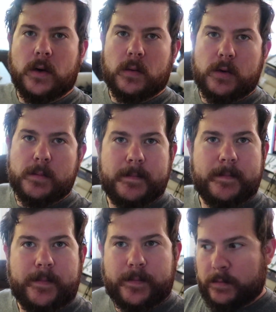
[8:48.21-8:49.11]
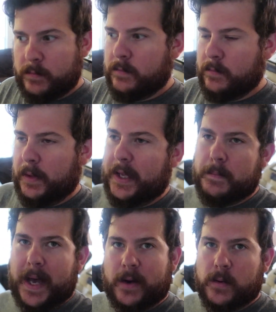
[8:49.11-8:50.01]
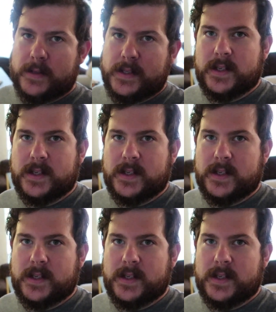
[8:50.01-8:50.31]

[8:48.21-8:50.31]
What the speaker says: whole room like backwards.